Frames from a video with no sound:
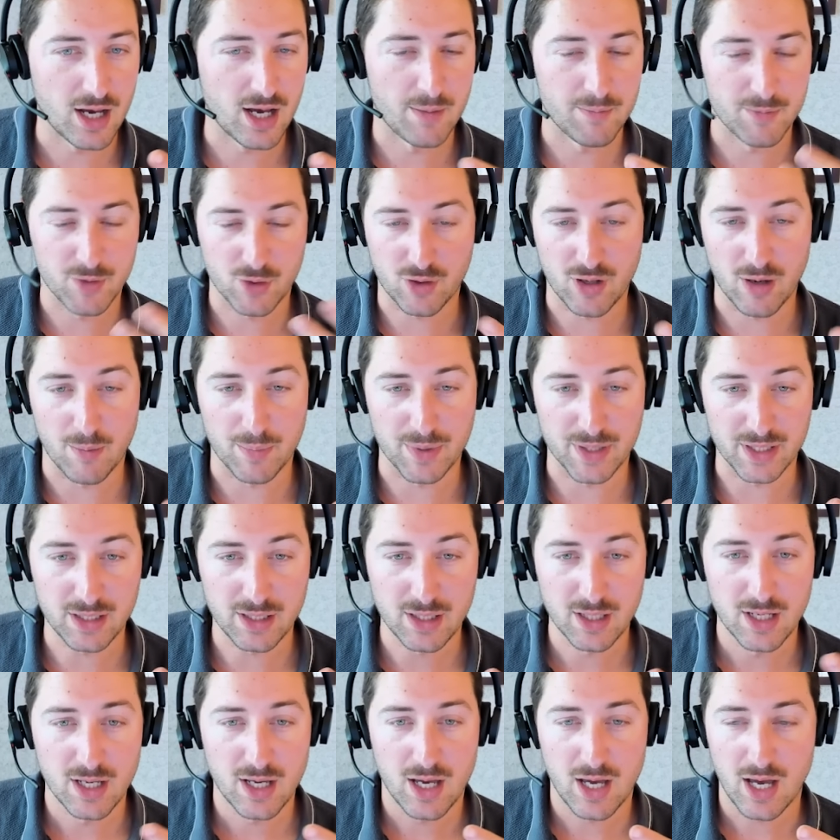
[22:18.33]
your company,
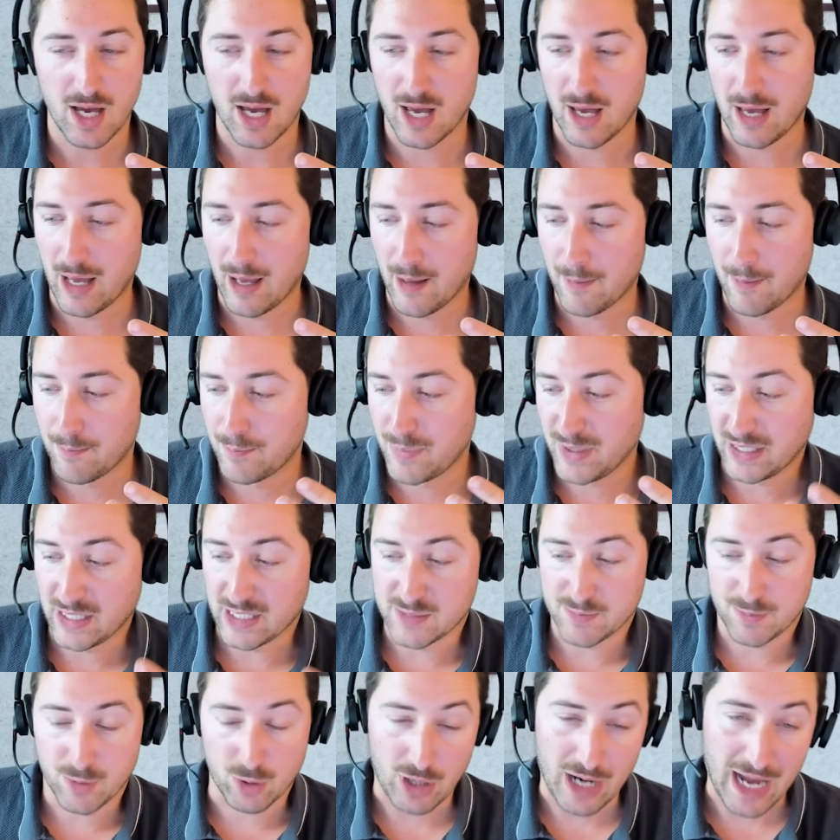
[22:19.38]
because
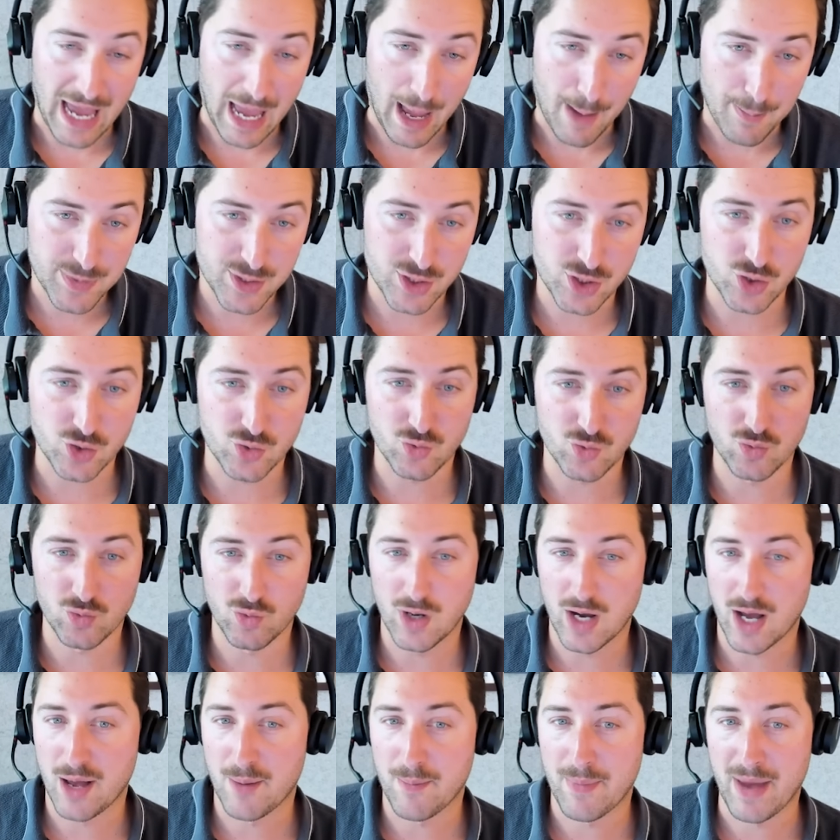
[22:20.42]
perhaps you
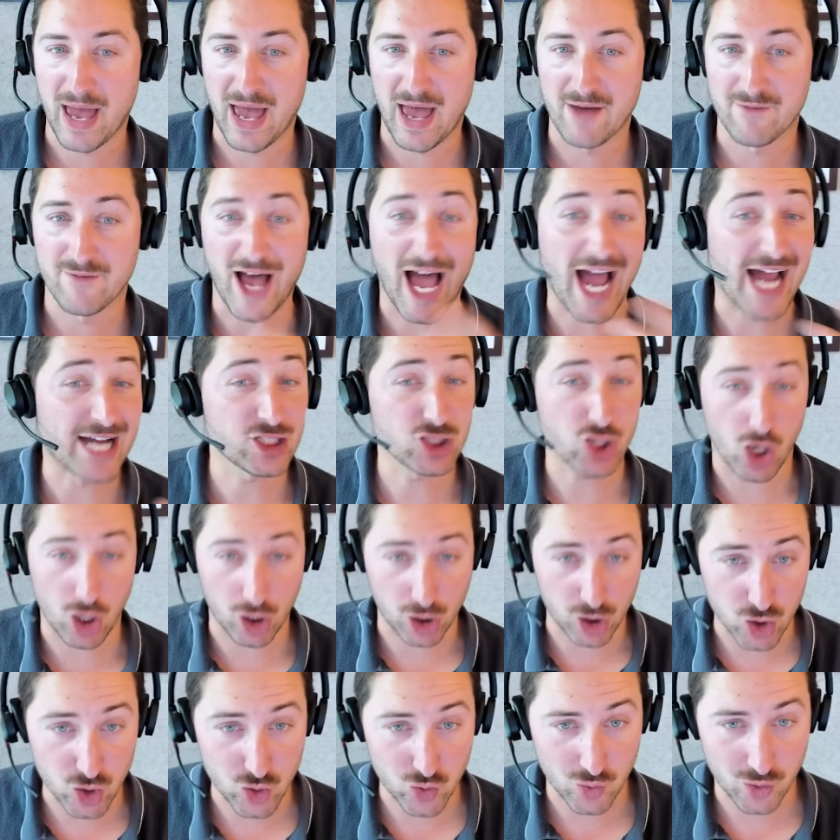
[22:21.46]
have ITAR
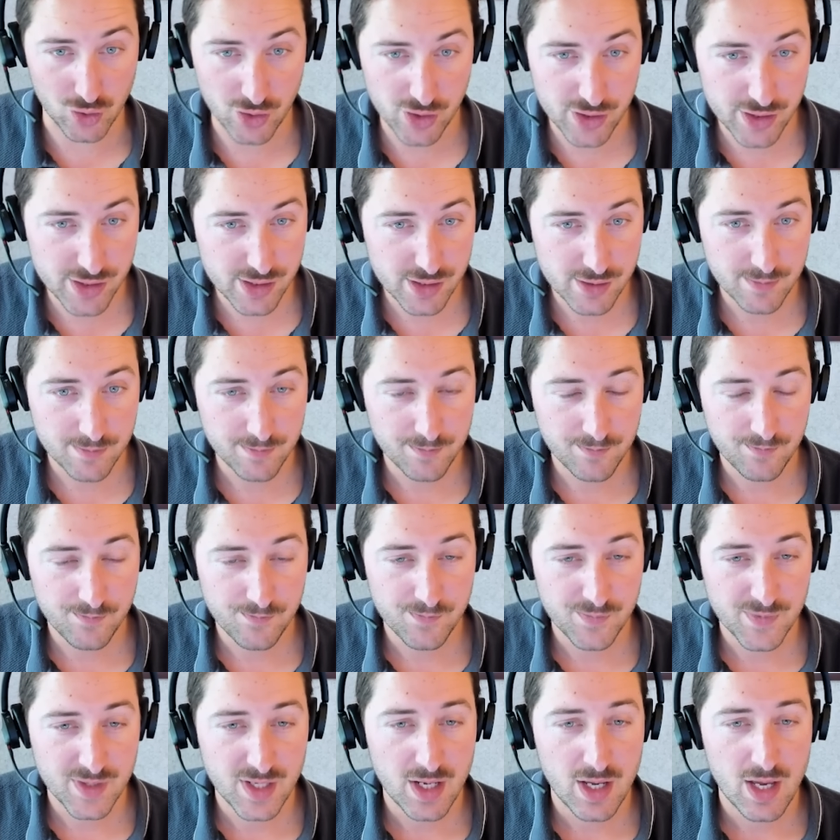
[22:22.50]
controls
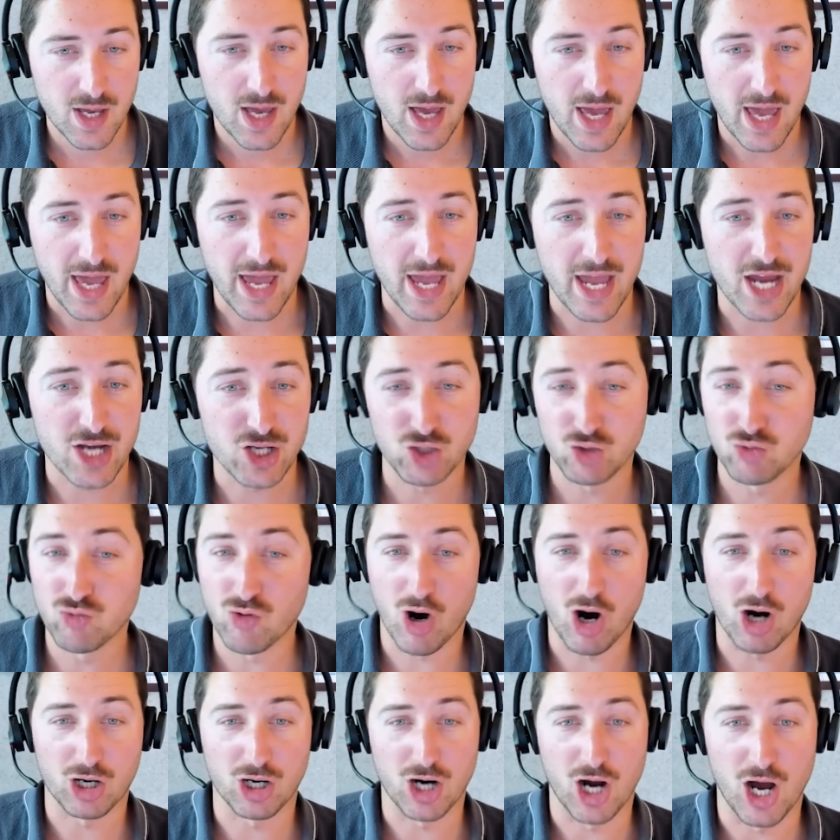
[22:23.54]
and you
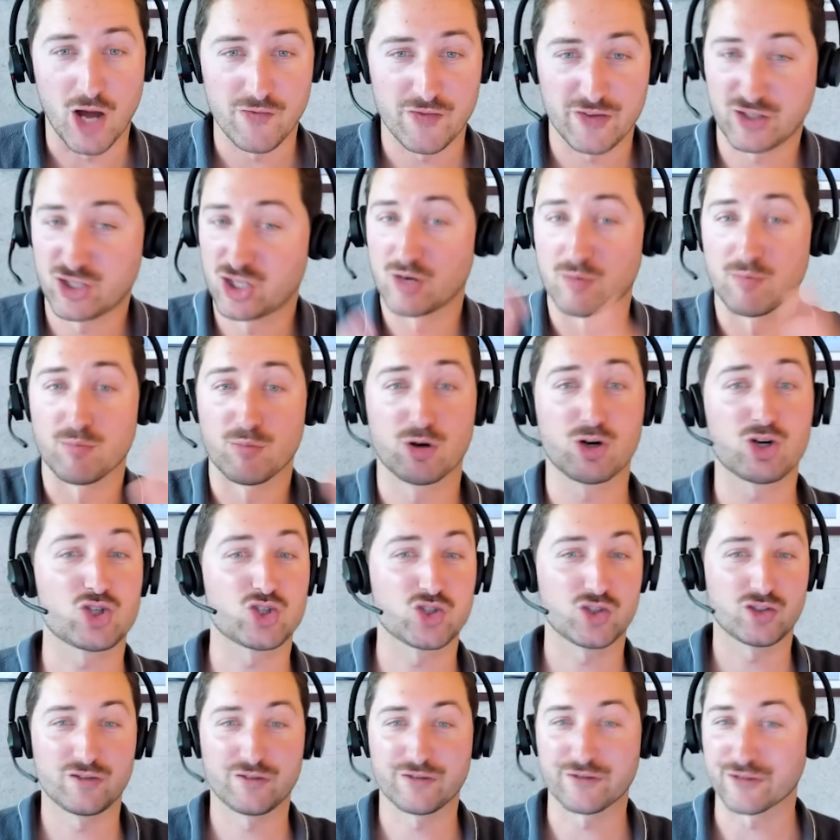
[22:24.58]
are on the
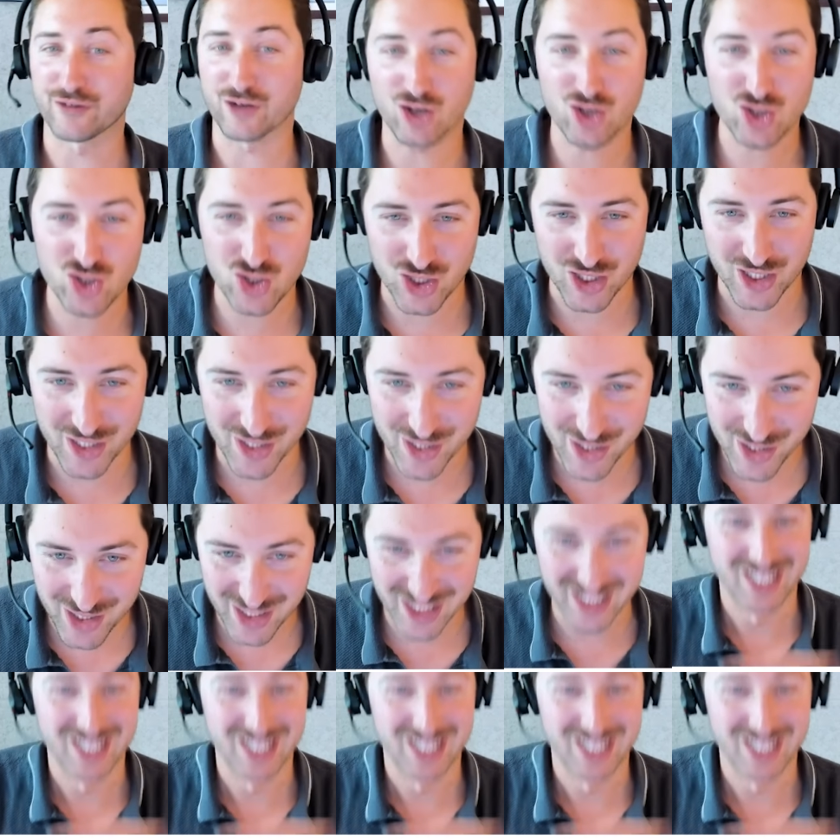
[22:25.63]
commercial versions